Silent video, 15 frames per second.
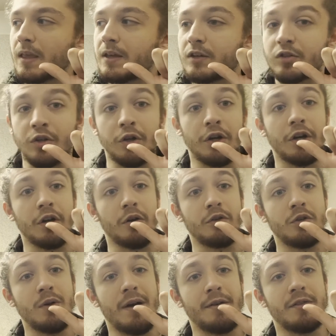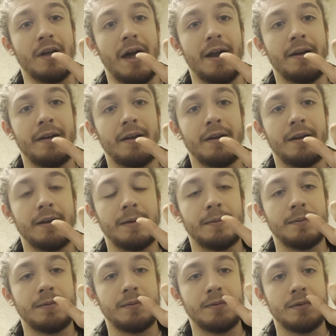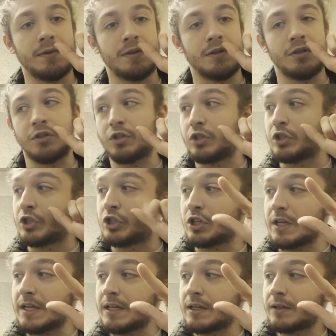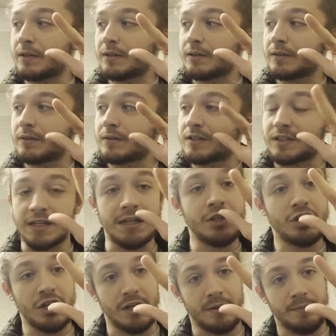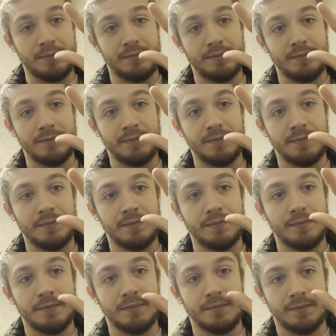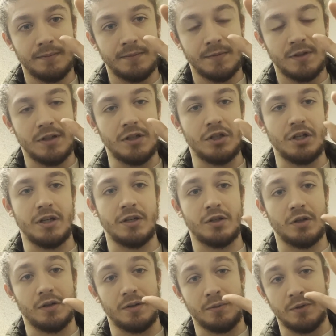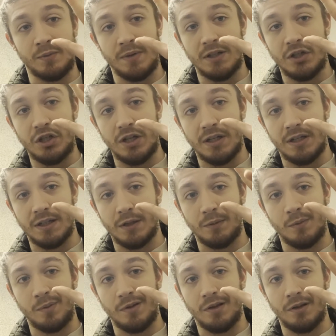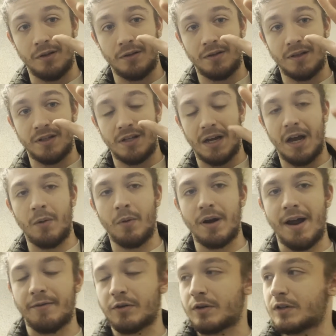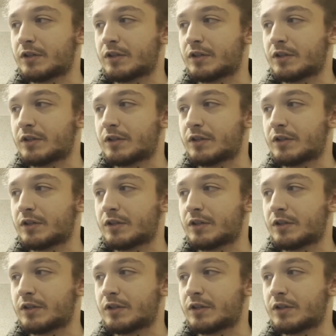So you're going to go 2 after that. G, C, G. CG. So that would be G because it would be the second one after it.